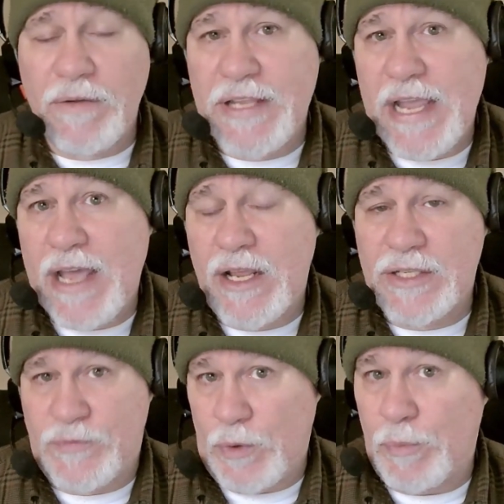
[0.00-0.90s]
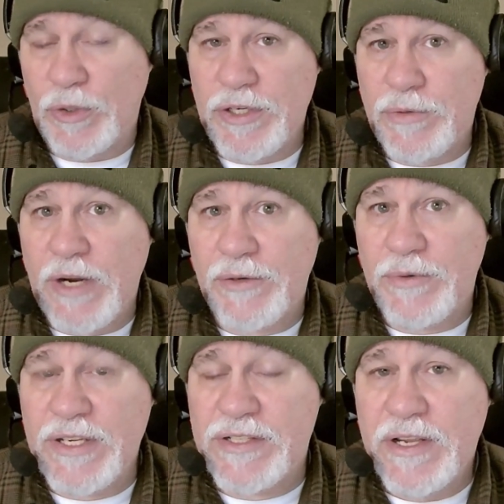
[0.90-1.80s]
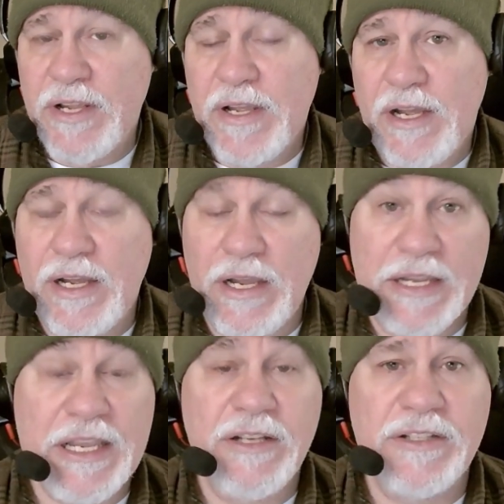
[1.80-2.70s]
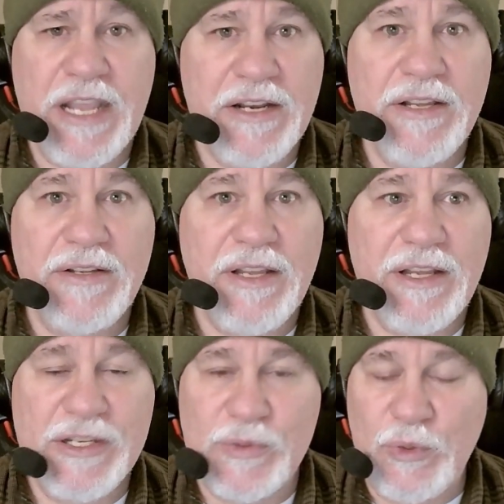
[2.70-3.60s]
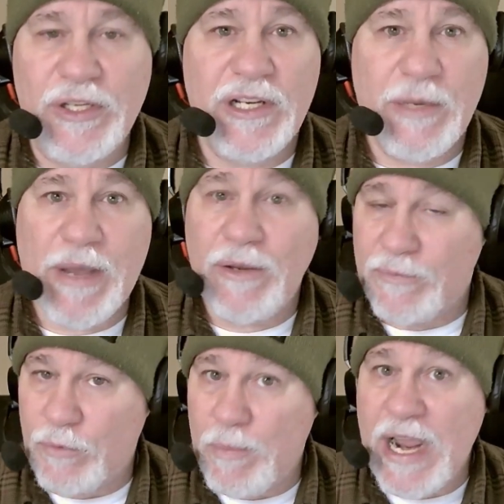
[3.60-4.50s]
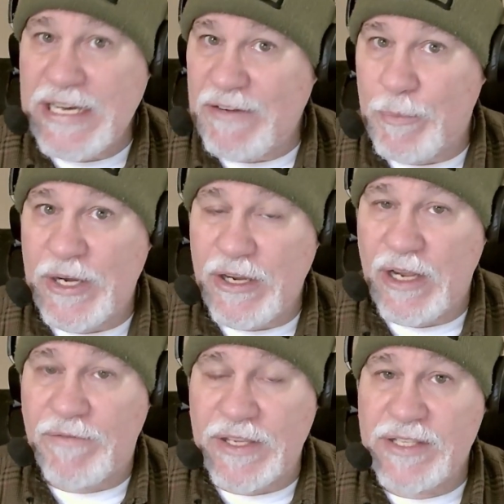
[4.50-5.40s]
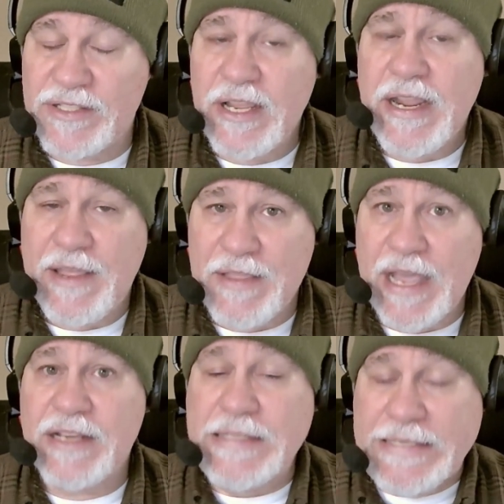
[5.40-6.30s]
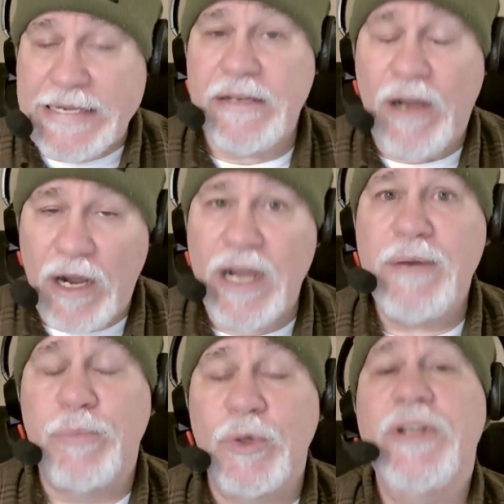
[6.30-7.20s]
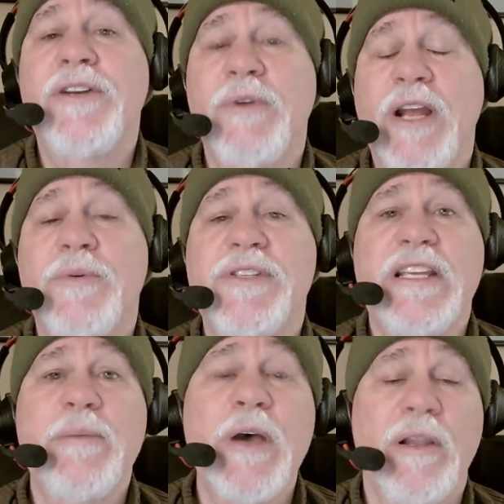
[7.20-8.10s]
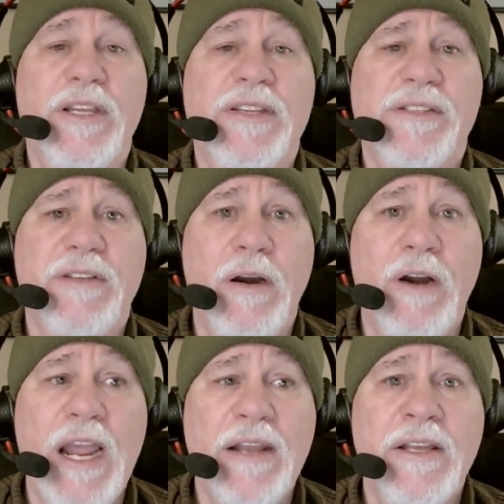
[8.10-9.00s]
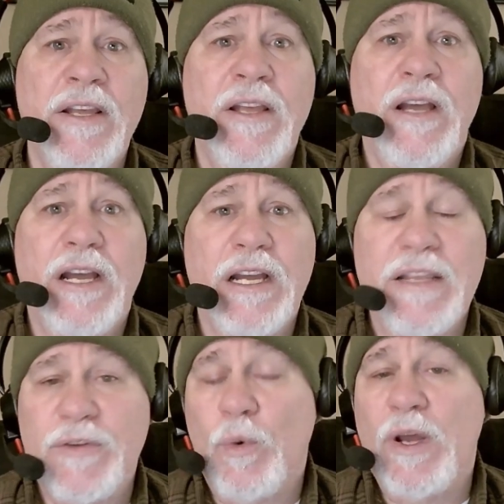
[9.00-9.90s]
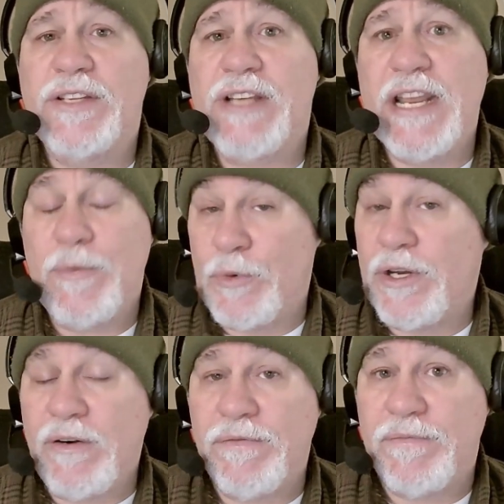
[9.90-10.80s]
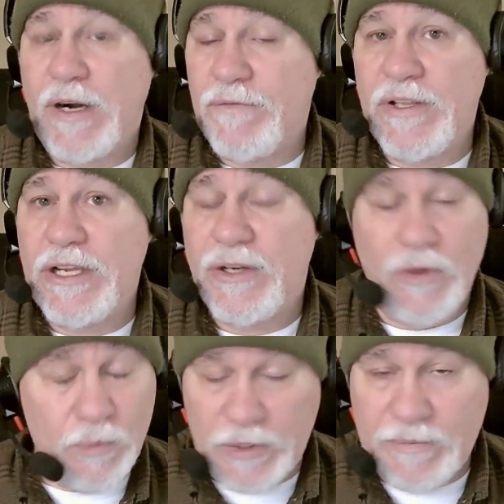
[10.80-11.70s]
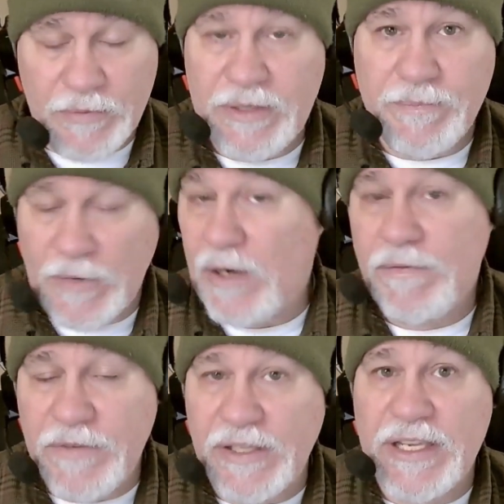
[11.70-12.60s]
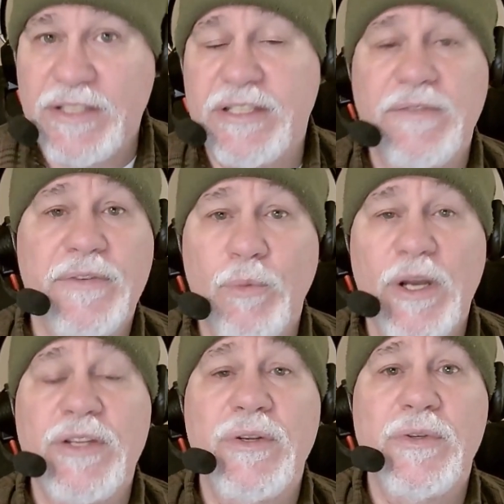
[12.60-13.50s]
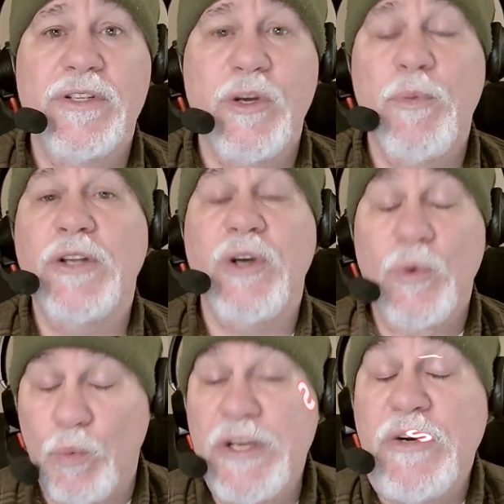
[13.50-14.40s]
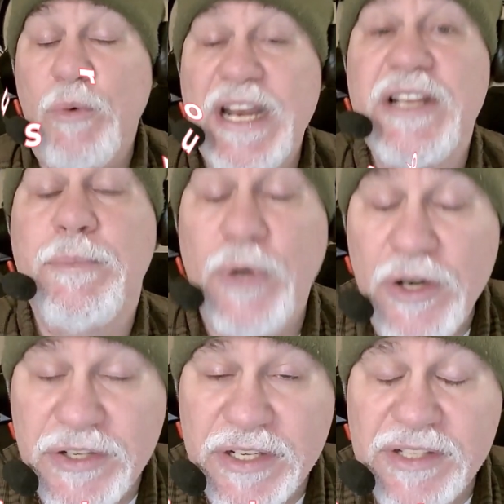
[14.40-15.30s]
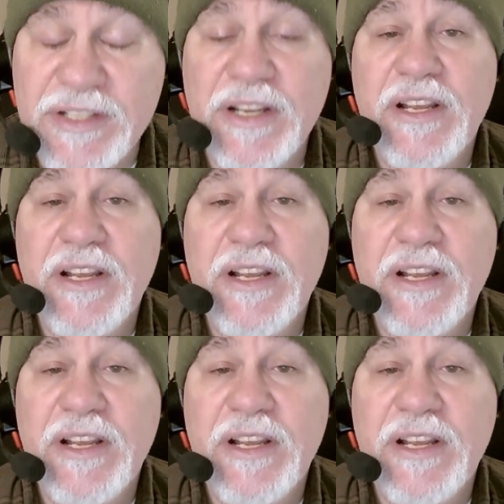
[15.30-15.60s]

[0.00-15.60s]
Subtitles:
of the add-ons for Brilliant Directories. Again, Dana is really good about reminding everybody of this, and that is get on Brilliant Directories email list, all right? If you want to sign up with our affiliate code, we are affiliates, and if you want to use the coupon code when you're ready to purchase,